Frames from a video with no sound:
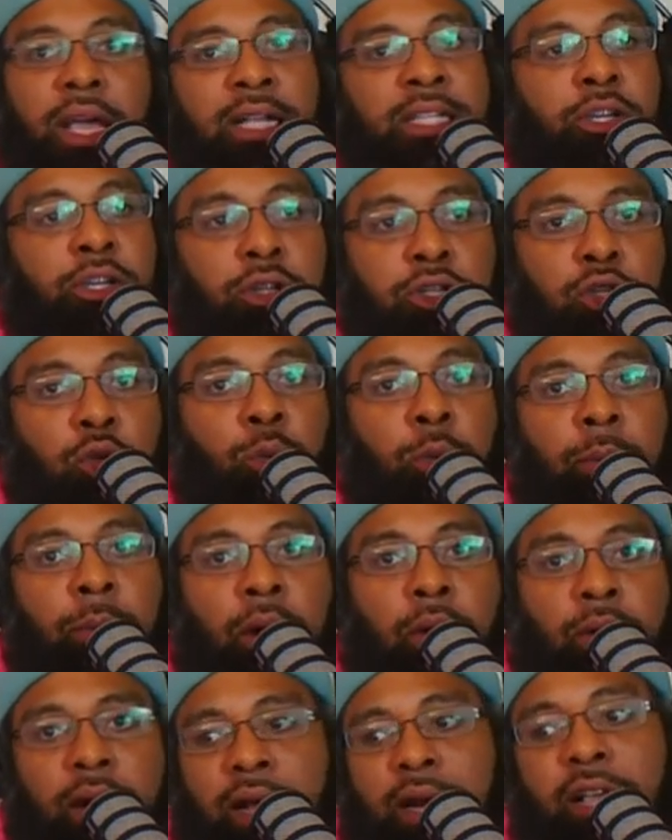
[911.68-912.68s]
until the Super
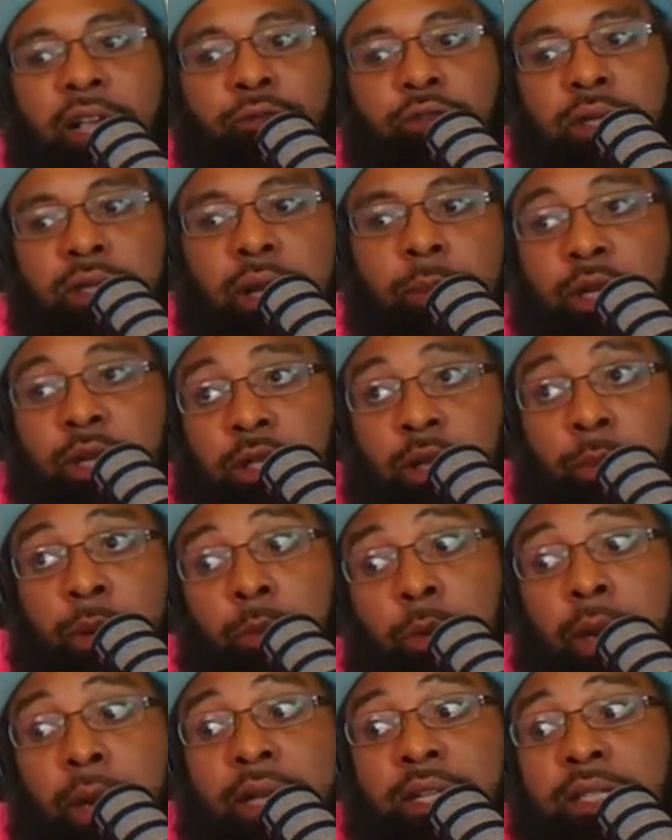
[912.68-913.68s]
Bowl. Like that's for because some
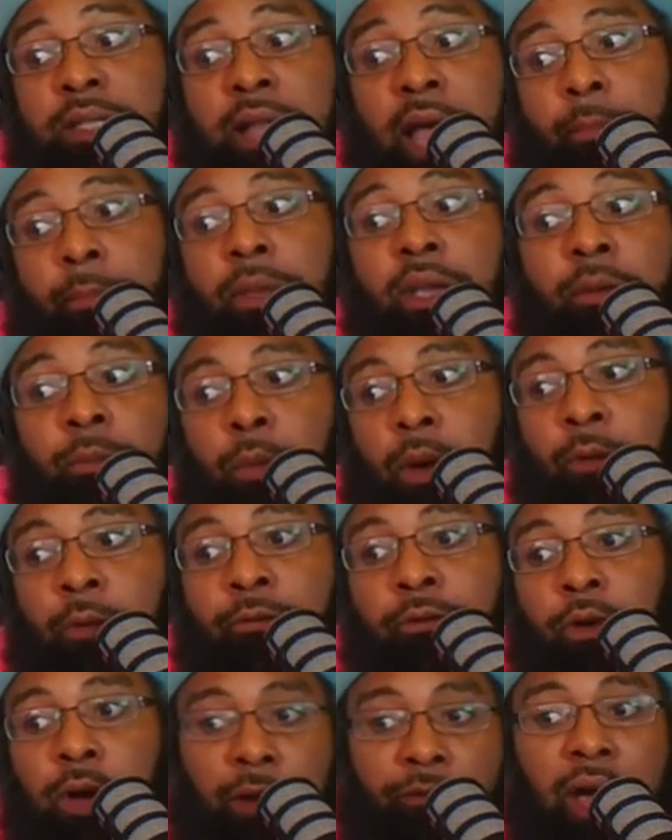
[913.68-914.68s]
people may just not be
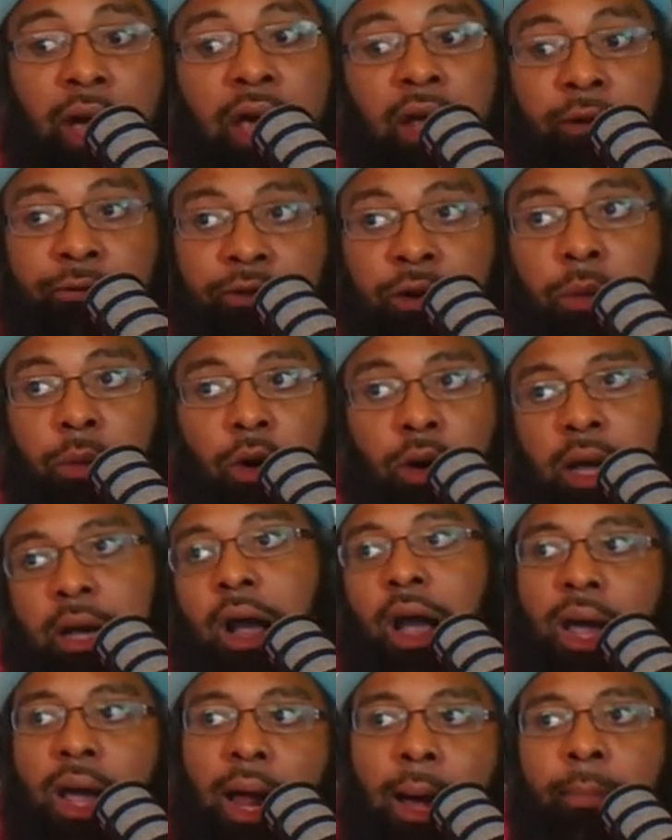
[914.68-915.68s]
a fan of football. Like, all
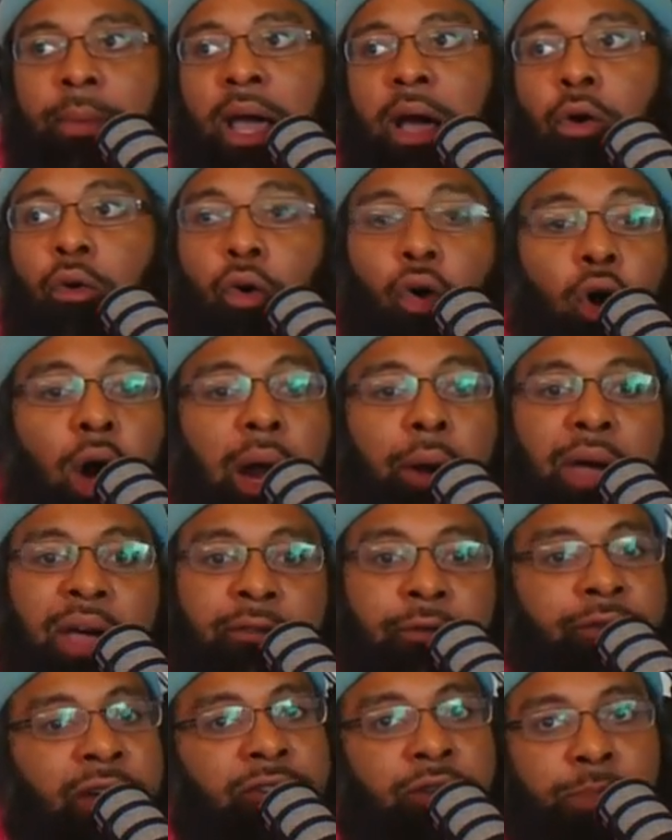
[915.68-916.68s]
right, I'm not, or I don't have
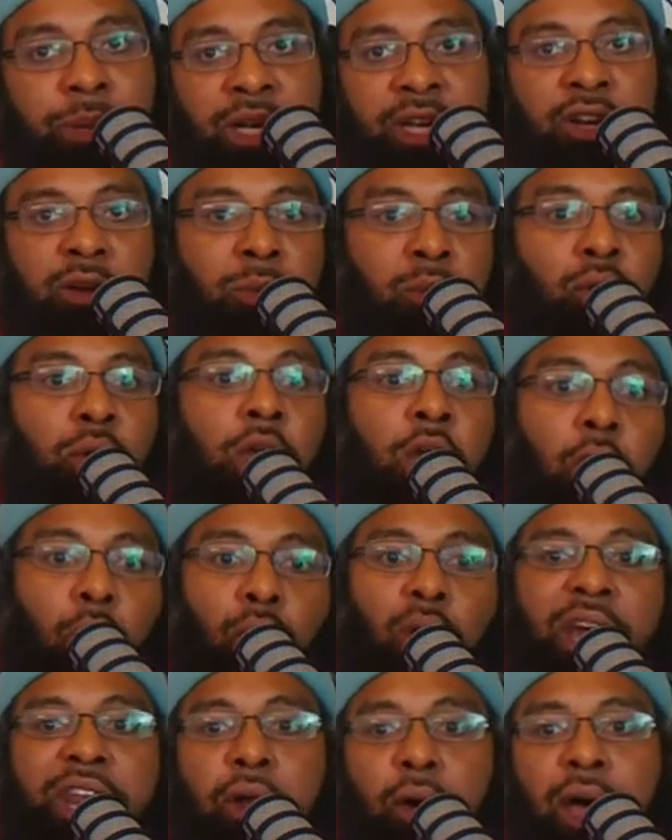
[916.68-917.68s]
a favorite player no more,
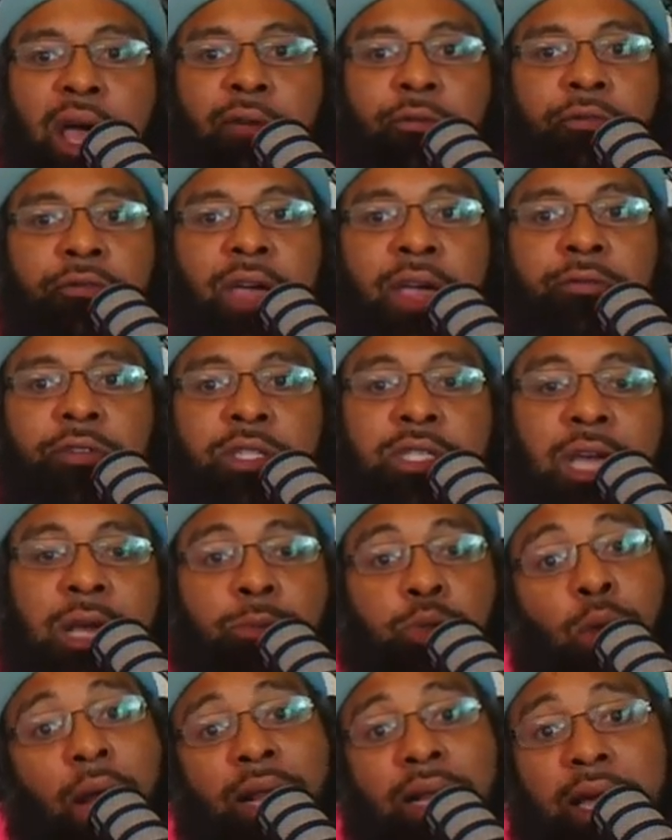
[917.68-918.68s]
or I don't have a favorite team.
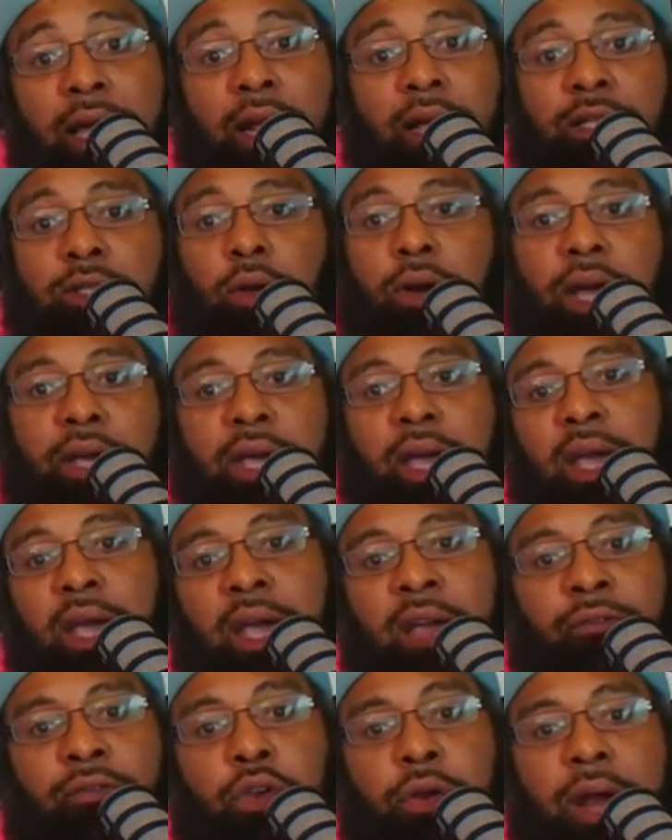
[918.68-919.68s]
So I get it. So like, yeah,
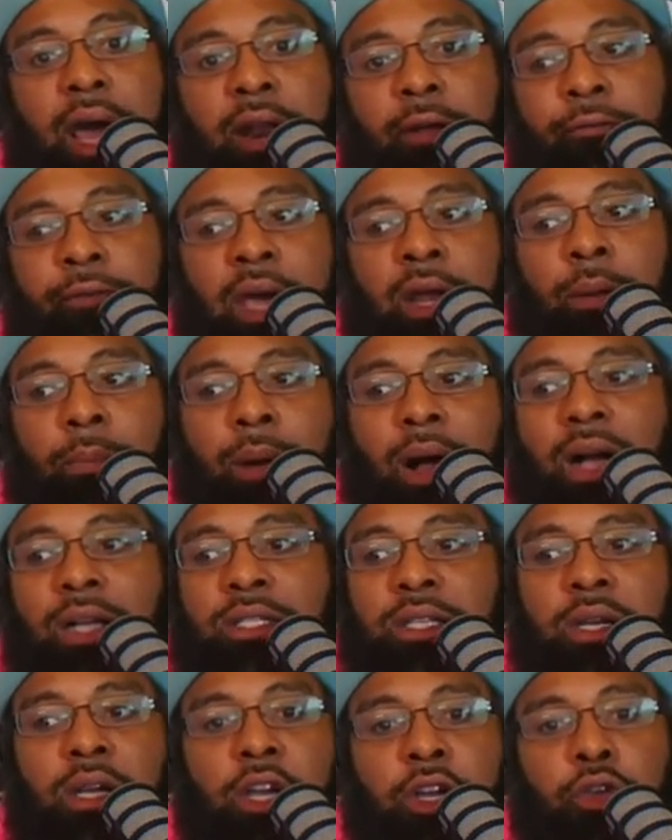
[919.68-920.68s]
if you're not a fan of
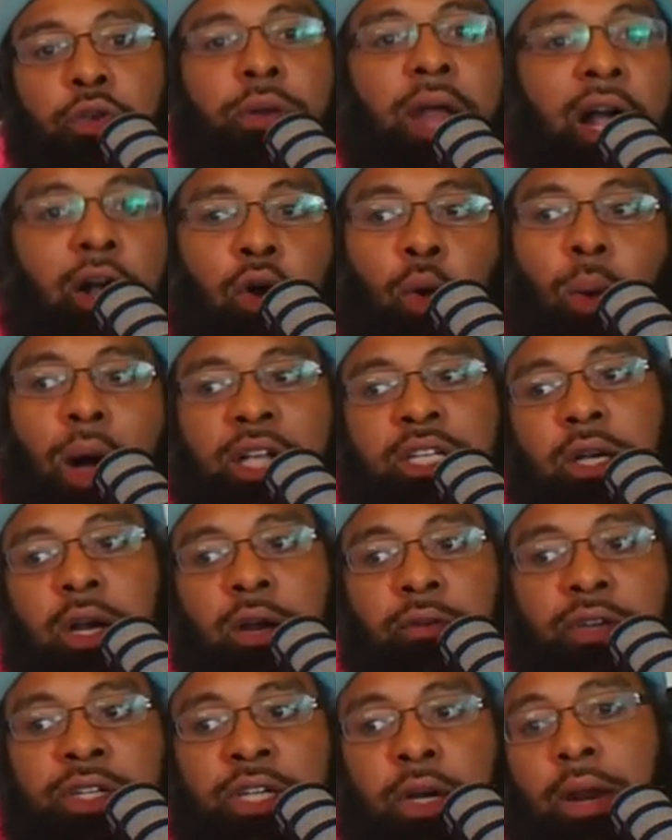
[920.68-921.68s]
boxing, you're not gonna watch
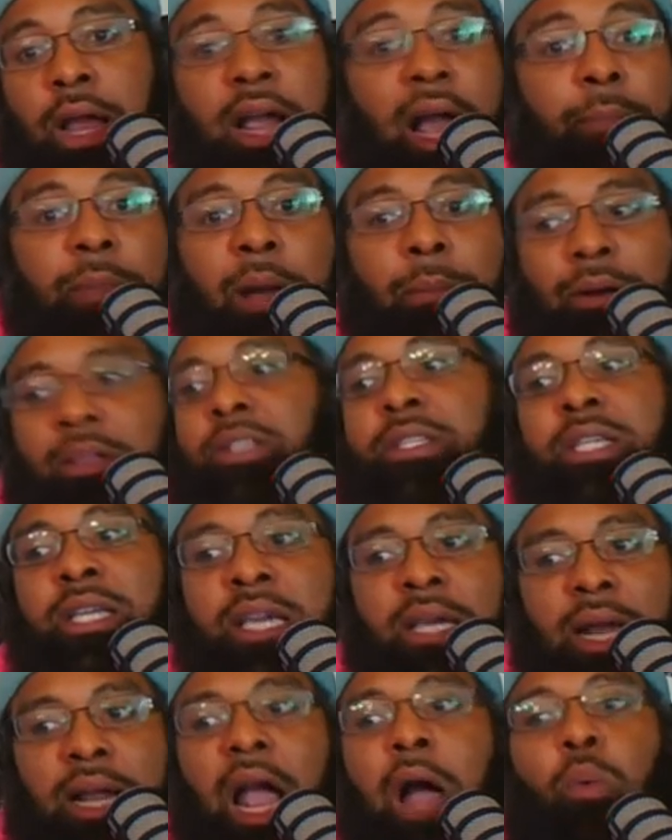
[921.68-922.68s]
every jump. Like, I'm not about to sit
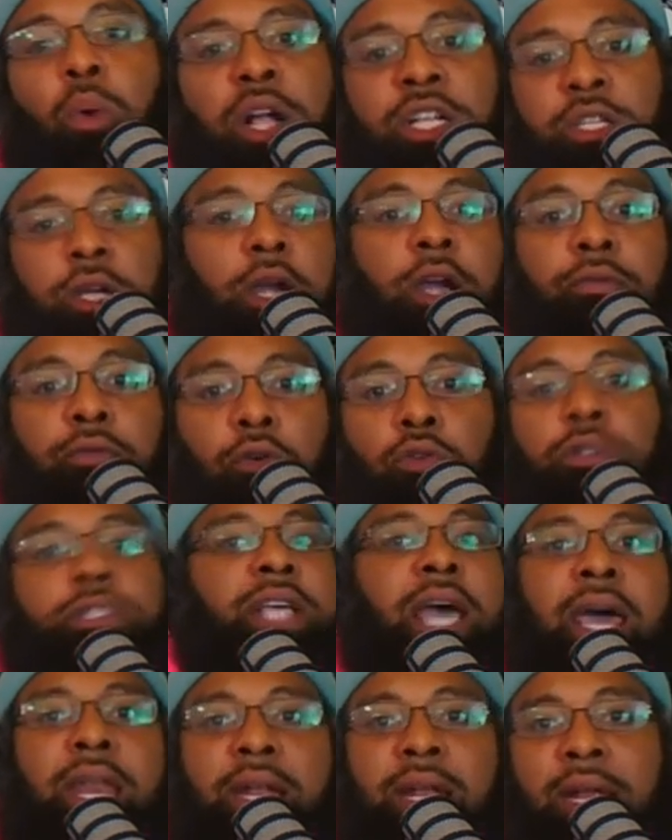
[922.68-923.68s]
here like I watch on
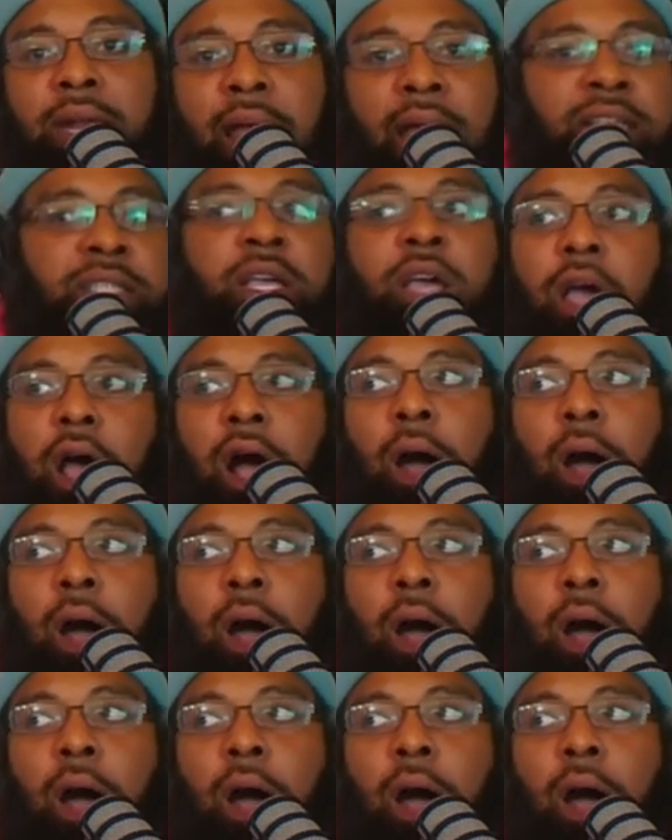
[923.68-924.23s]
Saturday nights.